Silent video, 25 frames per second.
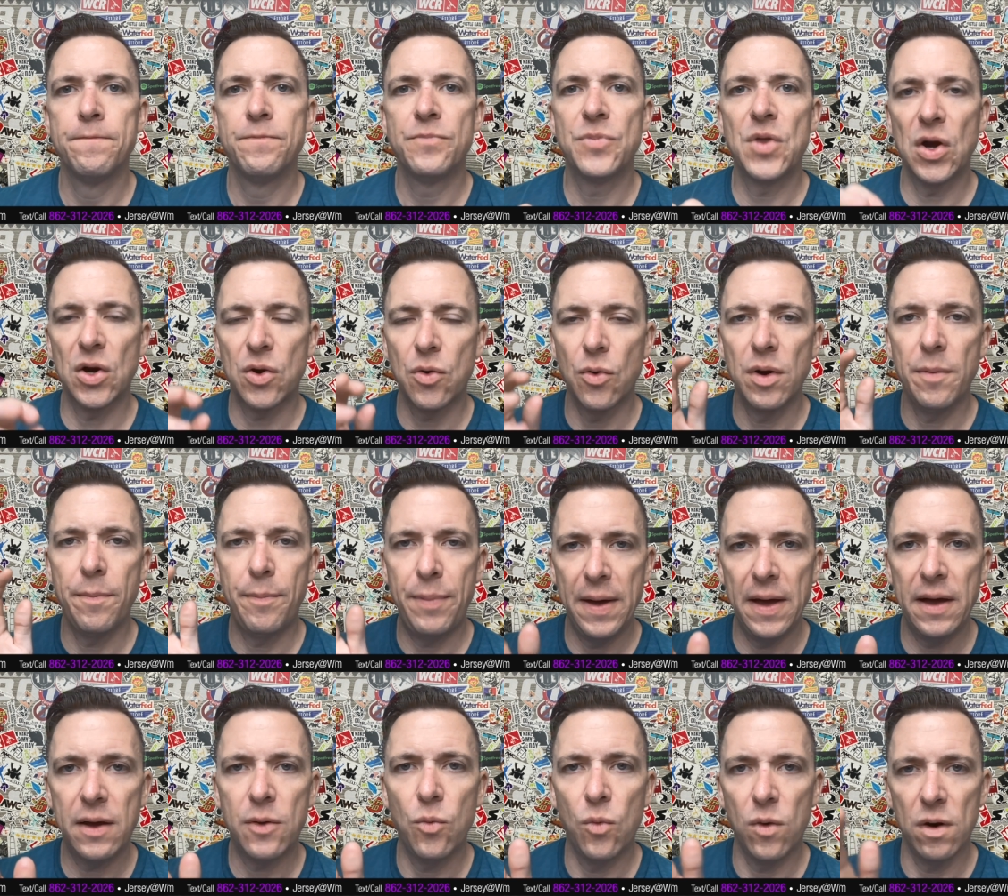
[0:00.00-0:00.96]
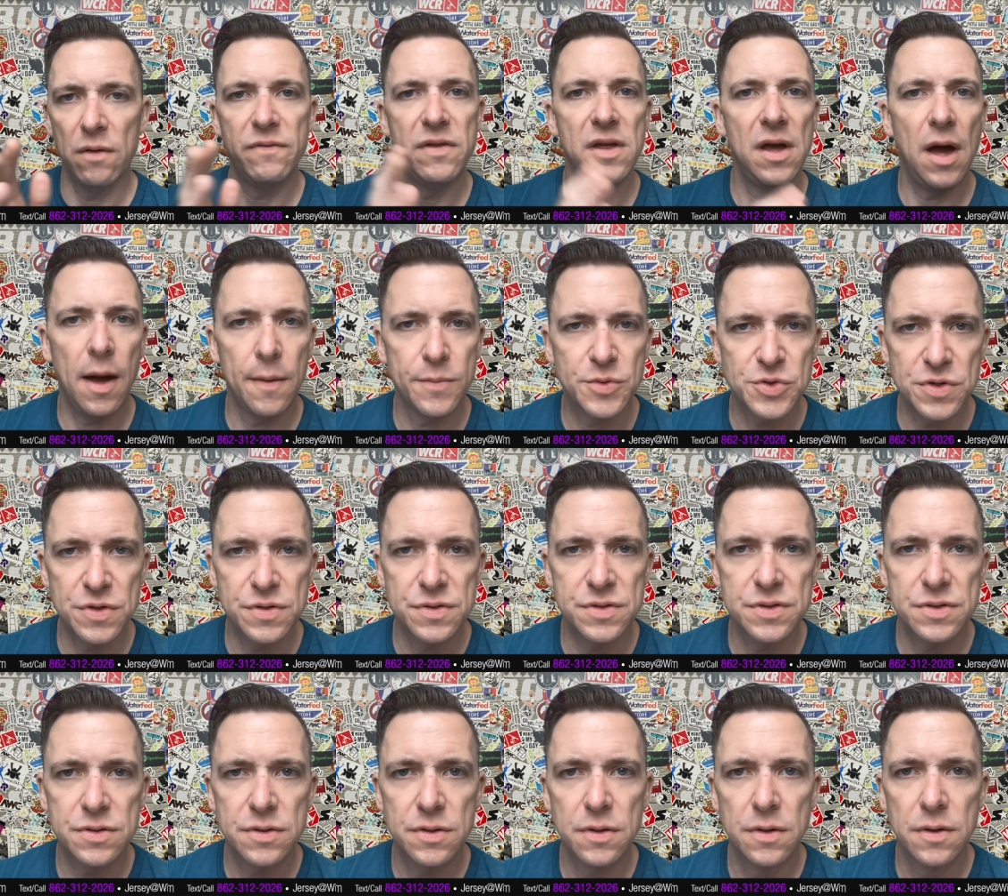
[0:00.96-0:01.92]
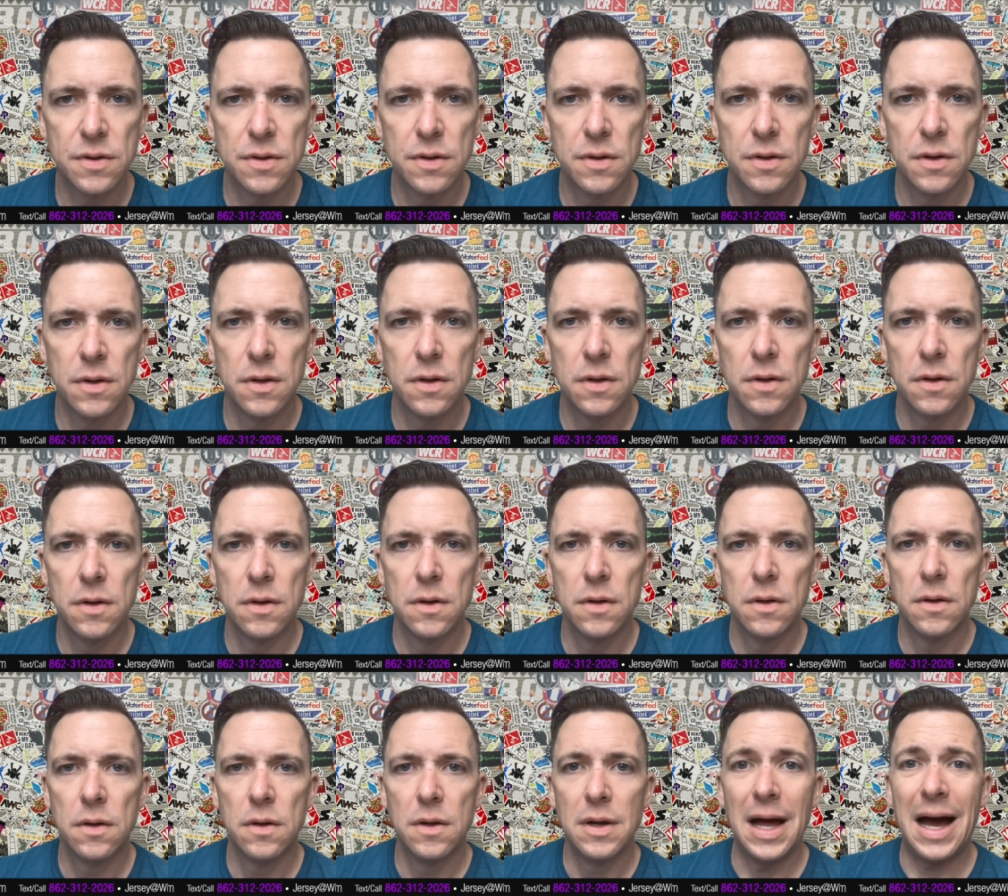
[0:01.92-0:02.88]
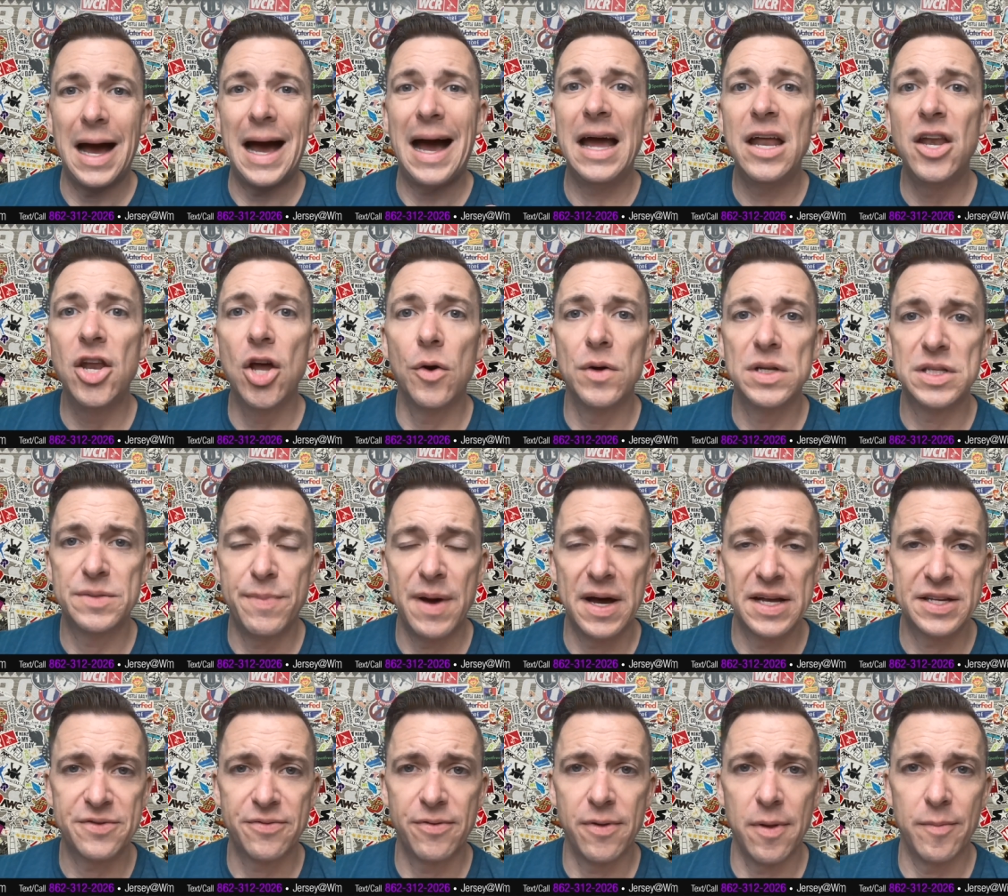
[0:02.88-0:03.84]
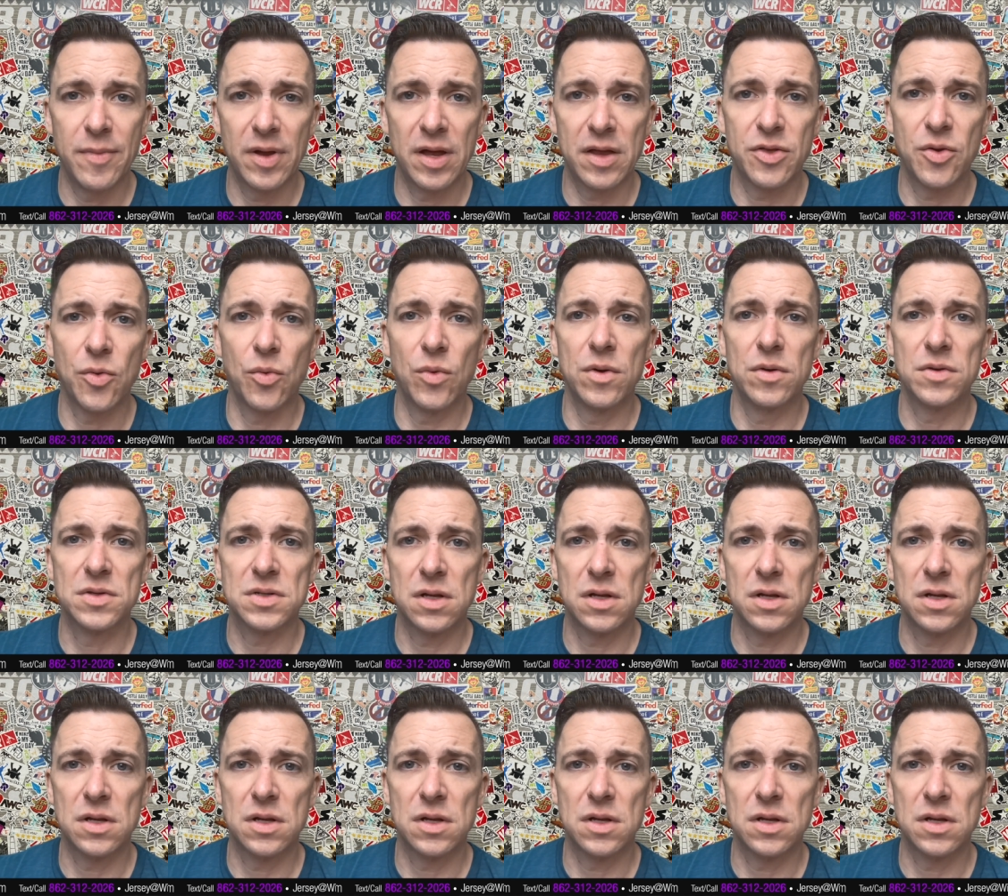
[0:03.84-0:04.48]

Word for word: they're going to pick one of the options. Now, I know it's best for them to get their windows